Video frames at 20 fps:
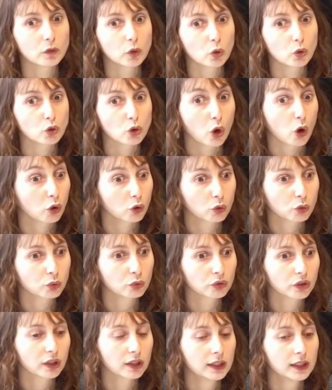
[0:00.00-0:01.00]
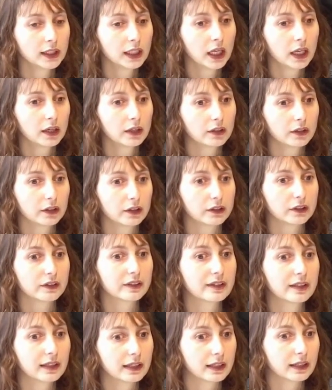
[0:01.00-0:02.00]
je rencontre. En
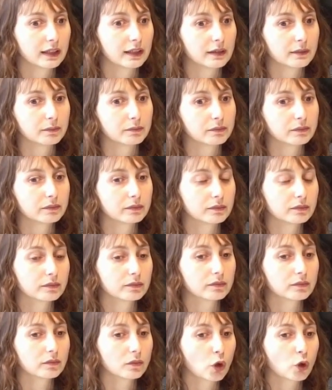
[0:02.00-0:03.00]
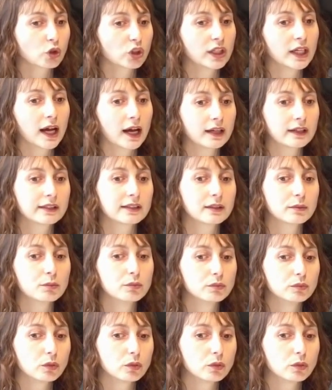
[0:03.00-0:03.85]
général, c'est